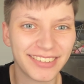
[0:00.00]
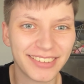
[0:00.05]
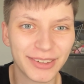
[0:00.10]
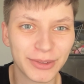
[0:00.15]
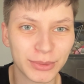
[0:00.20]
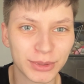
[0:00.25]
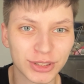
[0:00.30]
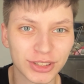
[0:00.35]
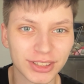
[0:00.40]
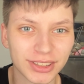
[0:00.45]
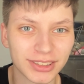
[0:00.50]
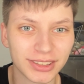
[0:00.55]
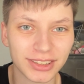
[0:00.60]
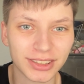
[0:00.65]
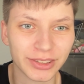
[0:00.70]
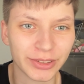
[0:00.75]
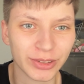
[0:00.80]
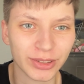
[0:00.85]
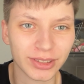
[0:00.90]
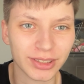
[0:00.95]
which is
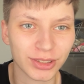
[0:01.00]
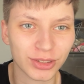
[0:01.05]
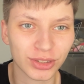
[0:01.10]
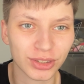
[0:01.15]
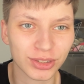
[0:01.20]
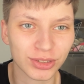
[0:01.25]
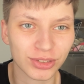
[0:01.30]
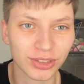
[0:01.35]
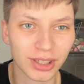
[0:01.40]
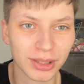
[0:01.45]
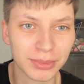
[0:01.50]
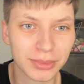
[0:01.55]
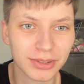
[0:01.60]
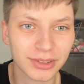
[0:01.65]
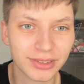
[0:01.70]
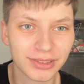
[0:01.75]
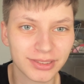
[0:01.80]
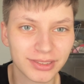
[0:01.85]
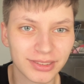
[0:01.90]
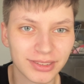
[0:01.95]
literally just stripes,
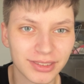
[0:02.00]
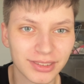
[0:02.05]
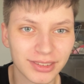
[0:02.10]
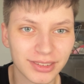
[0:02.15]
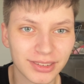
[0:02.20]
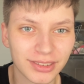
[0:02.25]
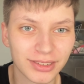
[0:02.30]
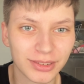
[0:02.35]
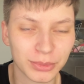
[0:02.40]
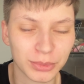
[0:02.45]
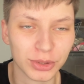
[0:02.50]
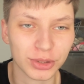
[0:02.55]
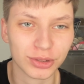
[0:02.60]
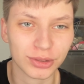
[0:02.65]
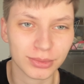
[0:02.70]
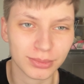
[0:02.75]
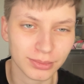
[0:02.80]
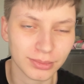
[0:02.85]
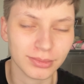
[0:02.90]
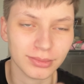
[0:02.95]
which
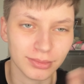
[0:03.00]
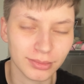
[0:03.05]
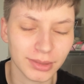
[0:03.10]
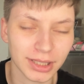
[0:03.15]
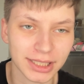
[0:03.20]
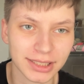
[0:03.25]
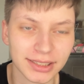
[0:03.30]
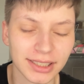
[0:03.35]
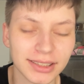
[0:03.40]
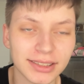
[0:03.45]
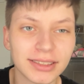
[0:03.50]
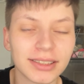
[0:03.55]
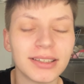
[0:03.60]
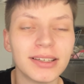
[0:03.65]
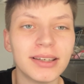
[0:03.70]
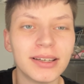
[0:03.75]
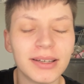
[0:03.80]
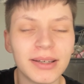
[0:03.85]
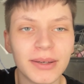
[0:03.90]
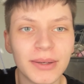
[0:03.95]
makes sense,
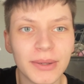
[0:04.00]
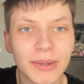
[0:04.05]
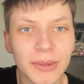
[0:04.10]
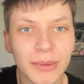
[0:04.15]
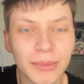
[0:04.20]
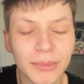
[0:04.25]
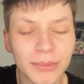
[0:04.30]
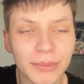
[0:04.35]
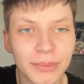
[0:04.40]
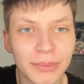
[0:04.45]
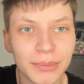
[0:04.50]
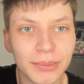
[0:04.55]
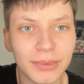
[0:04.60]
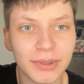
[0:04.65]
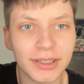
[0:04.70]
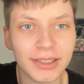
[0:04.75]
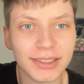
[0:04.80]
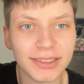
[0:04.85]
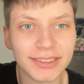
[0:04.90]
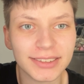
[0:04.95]

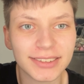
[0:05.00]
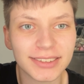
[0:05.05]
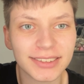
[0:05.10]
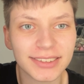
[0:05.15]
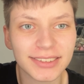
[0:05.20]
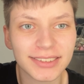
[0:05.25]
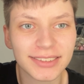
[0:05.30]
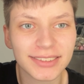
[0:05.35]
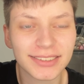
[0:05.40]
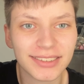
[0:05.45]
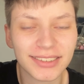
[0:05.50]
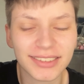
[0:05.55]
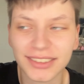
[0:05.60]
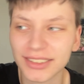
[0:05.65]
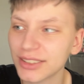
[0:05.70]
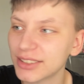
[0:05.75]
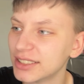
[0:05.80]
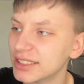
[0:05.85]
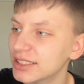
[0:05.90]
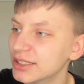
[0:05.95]
but it
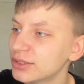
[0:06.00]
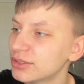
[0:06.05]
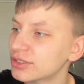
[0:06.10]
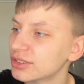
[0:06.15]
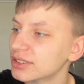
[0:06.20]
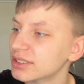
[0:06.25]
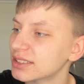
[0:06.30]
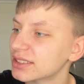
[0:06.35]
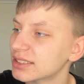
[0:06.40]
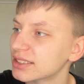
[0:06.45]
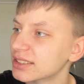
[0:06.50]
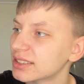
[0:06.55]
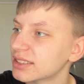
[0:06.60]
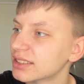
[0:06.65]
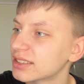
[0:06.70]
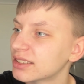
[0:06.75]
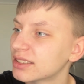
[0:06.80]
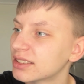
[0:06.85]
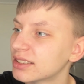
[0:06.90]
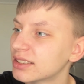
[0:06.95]
looks interesting.
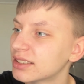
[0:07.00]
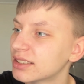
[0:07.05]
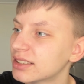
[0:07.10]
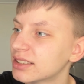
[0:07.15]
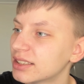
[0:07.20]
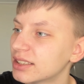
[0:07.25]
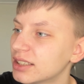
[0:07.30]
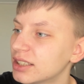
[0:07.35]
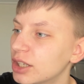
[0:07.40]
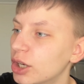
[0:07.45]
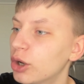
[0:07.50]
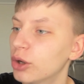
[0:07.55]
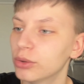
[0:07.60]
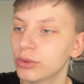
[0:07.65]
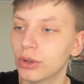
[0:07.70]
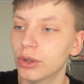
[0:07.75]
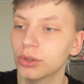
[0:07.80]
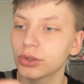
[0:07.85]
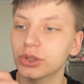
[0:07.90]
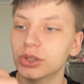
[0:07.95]
Oh,
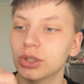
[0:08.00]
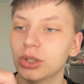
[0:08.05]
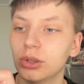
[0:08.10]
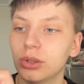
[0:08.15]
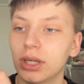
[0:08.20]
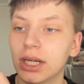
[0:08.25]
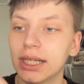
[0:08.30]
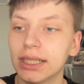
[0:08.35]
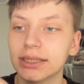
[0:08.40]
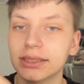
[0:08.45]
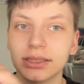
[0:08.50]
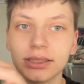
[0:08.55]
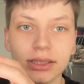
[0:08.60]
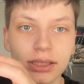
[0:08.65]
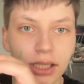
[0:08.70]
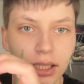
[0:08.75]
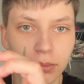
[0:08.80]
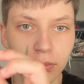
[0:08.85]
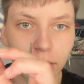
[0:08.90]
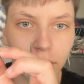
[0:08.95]
also, I didn't
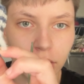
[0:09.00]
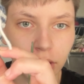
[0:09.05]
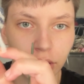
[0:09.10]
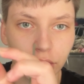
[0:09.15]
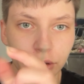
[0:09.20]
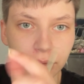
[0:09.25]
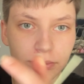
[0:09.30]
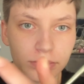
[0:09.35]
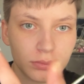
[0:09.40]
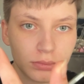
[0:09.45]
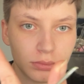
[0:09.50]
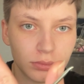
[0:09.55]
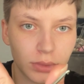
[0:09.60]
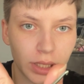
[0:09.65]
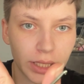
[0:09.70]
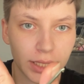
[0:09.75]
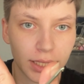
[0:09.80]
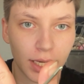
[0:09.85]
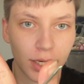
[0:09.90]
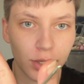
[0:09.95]
cut my yarn. I
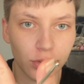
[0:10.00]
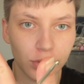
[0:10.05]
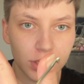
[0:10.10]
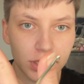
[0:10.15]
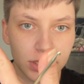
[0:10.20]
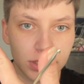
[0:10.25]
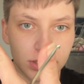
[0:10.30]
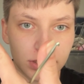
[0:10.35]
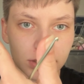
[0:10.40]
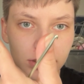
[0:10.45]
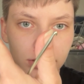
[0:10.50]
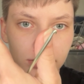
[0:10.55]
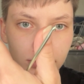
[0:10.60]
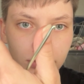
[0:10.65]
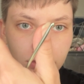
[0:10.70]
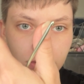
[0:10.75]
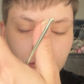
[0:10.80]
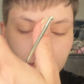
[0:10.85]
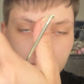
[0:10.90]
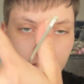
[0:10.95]
carried it
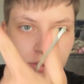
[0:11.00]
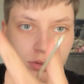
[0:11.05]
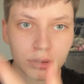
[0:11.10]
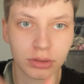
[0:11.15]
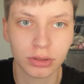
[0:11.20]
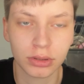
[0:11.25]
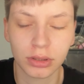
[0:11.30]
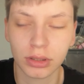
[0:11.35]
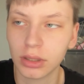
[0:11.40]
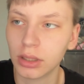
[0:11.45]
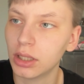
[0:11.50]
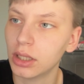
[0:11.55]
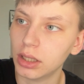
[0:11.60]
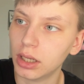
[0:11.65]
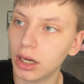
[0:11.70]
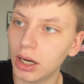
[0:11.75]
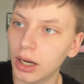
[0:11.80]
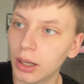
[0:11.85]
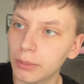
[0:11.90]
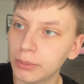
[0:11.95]

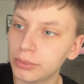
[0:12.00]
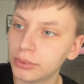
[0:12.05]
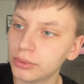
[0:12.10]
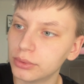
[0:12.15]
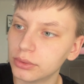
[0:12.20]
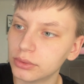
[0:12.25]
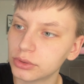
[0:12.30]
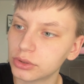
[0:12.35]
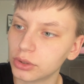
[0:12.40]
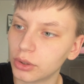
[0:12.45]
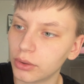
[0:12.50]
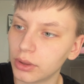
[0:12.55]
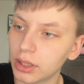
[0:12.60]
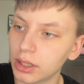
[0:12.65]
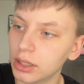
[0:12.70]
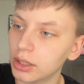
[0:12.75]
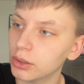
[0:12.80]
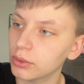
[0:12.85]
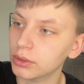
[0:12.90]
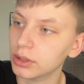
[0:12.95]
up so that I
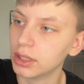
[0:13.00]
only